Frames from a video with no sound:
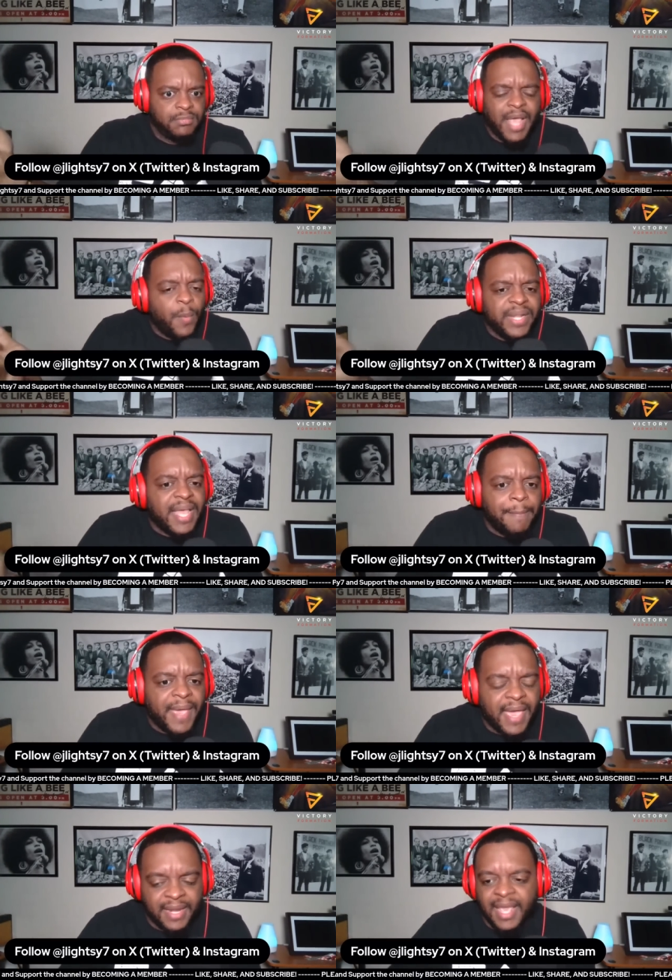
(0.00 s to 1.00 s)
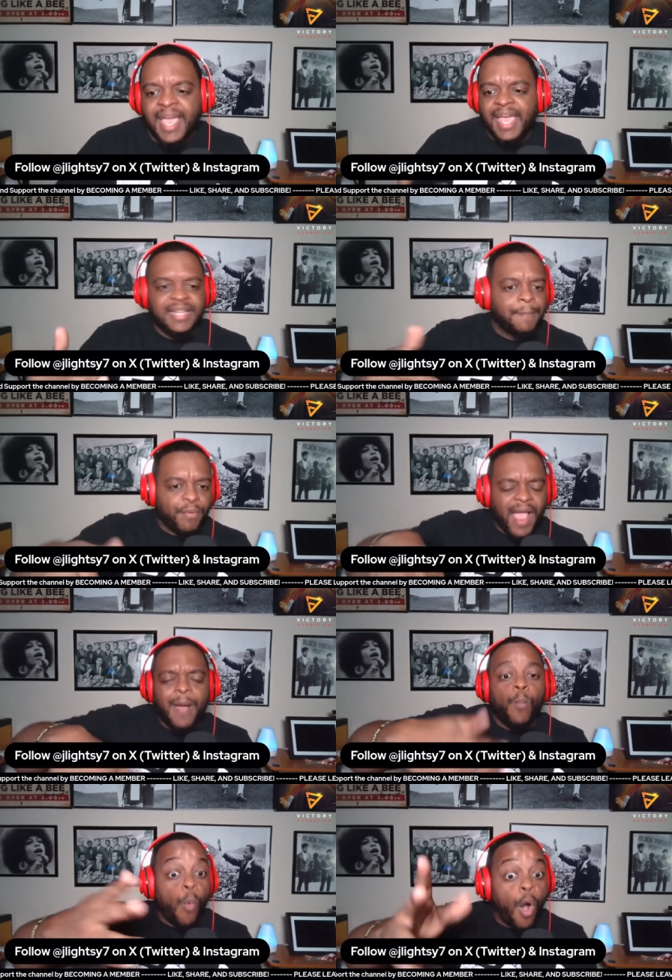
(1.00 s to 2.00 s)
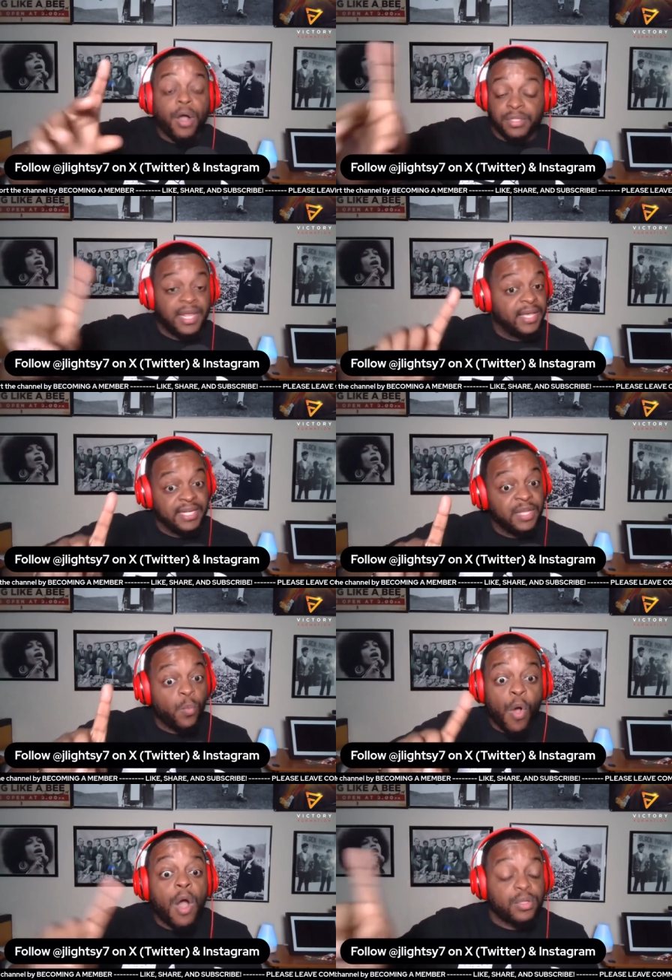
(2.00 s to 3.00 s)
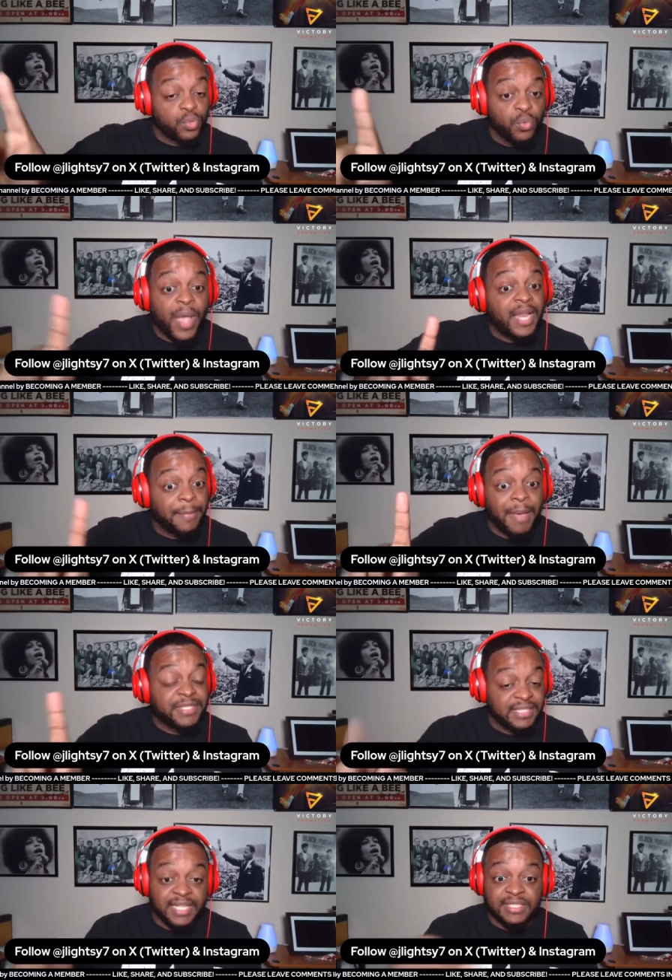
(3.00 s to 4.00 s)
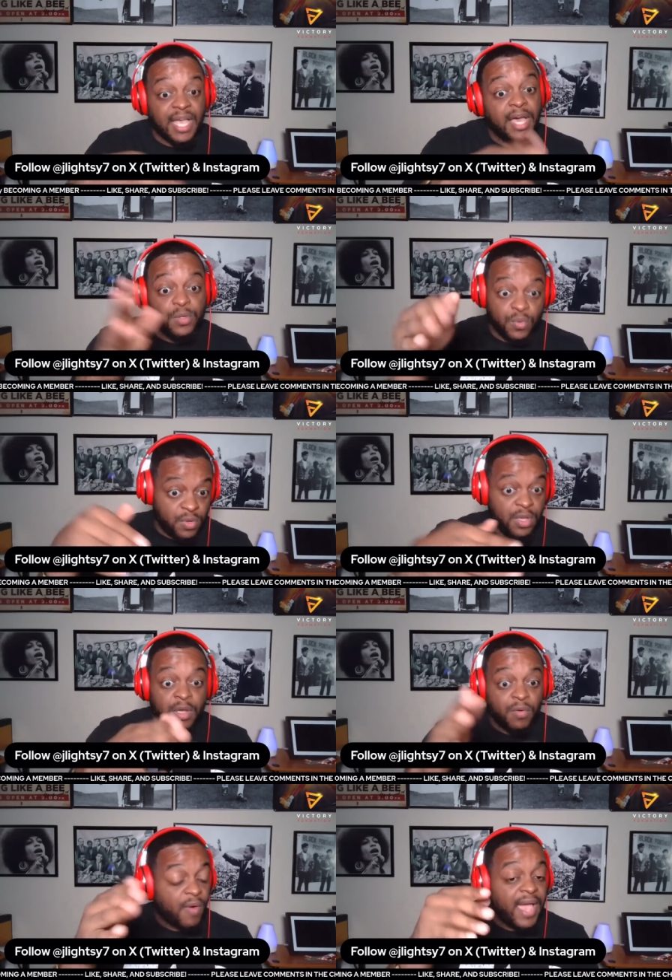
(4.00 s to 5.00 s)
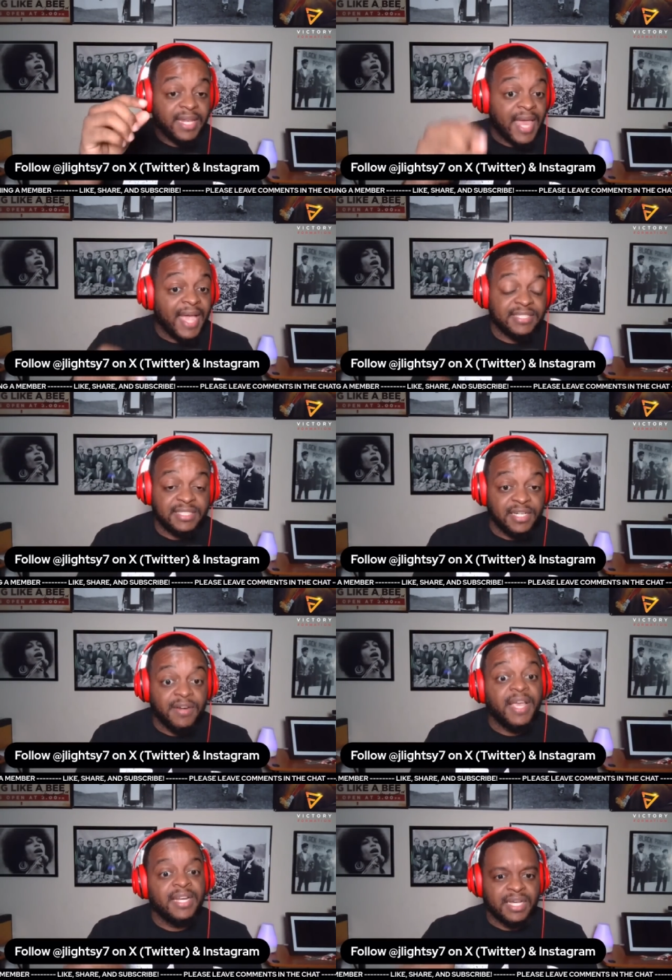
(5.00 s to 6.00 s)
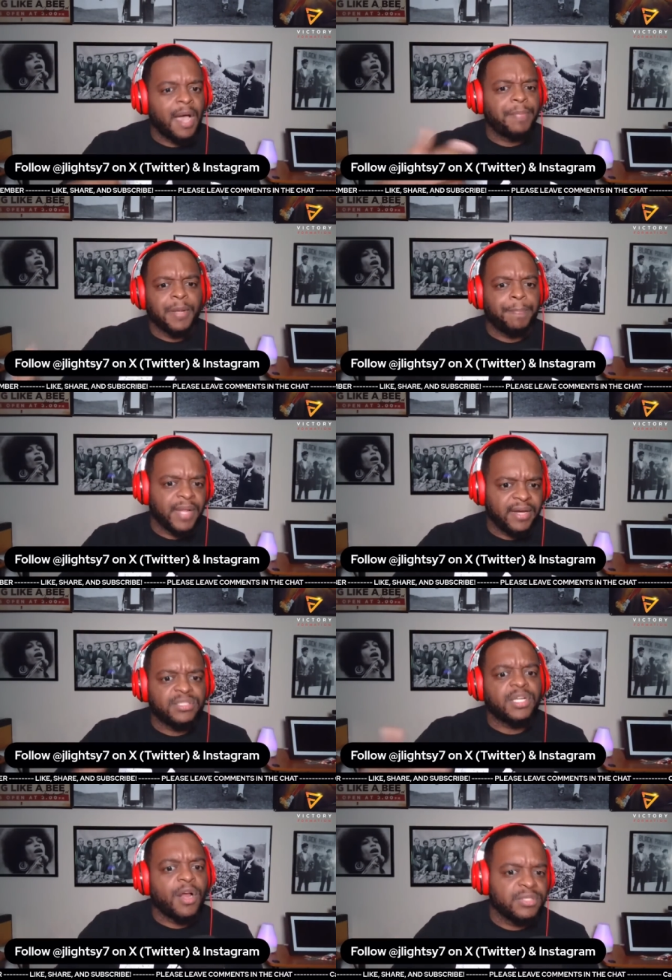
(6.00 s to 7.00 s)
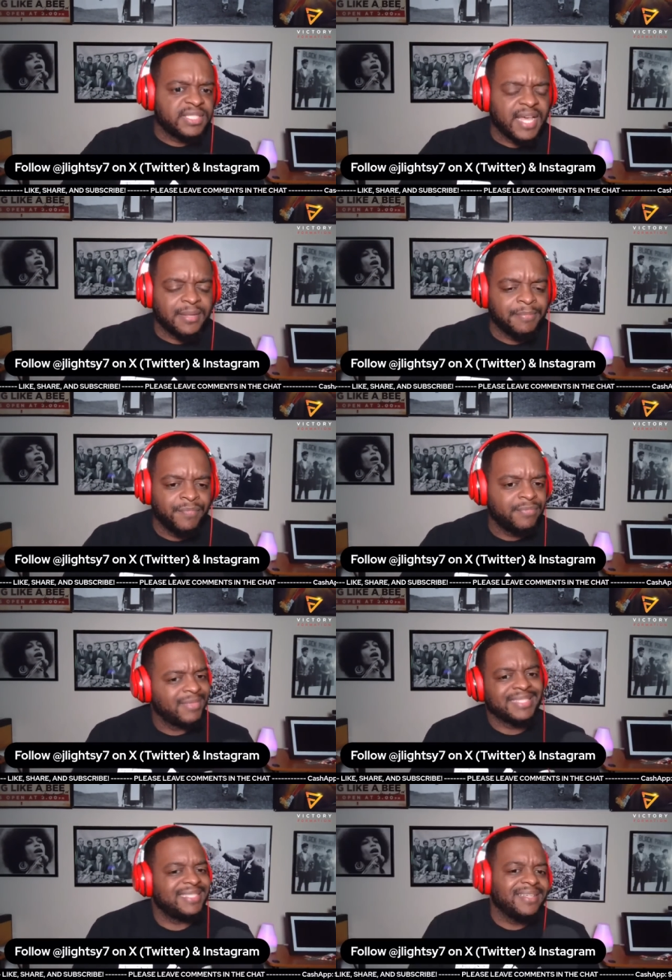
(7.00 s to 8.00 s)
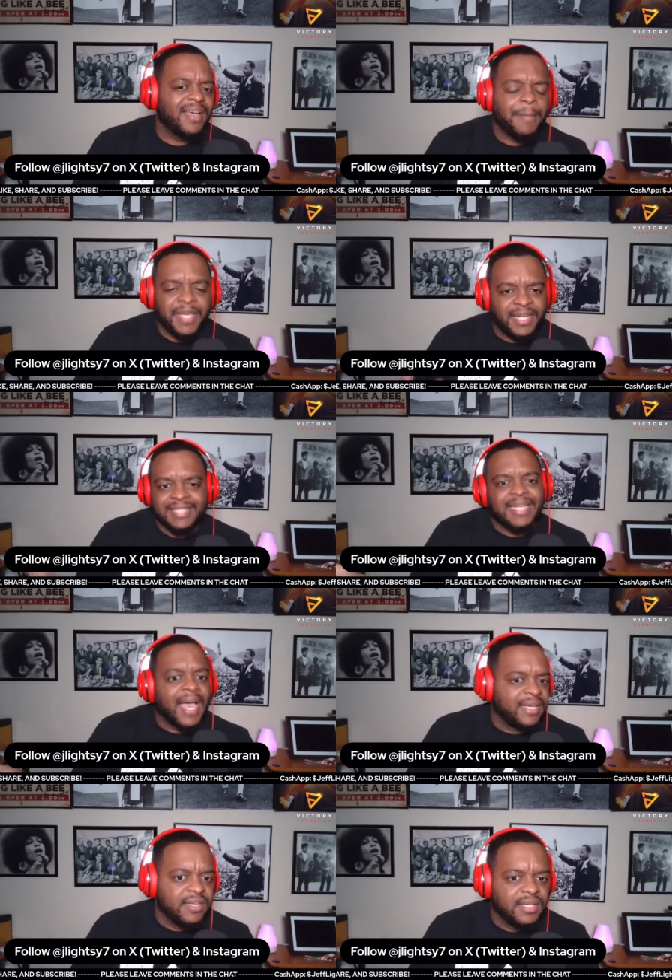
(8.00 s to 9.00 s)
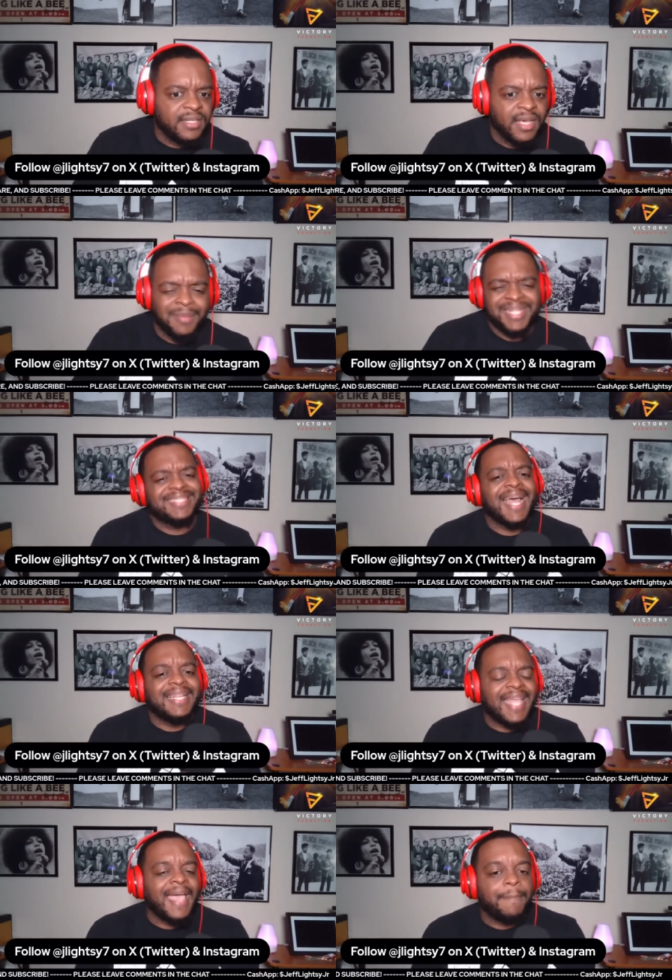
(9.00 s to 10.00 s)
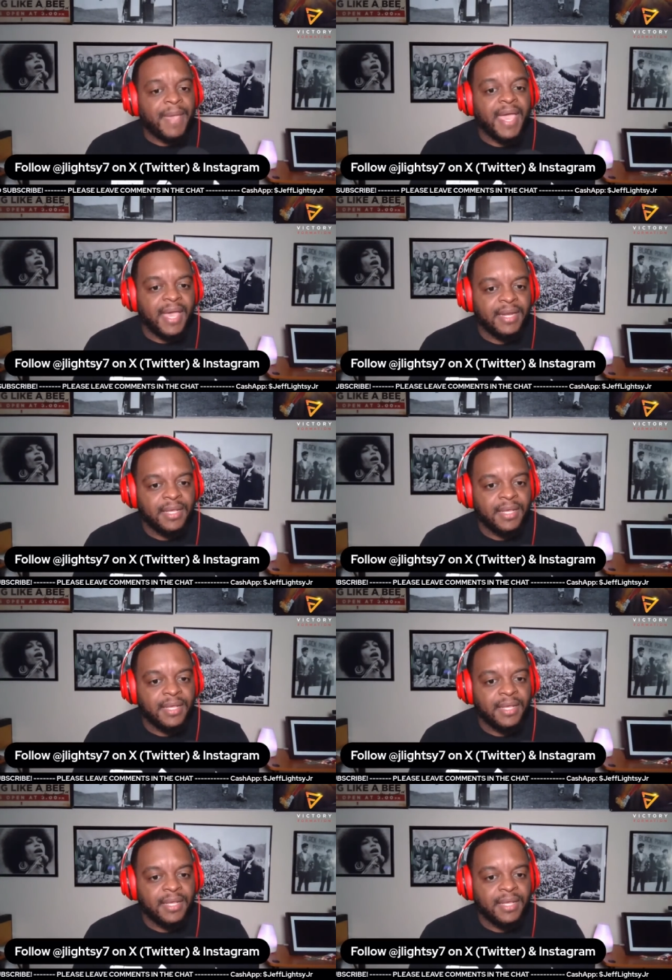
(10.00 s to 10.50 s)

That wasn't that bad. And then Prime walked there. He did walk through Alabama State's huddle, right, last year, and a couple of players cursed at him. Still, I mean, that's not good. That's not that bad.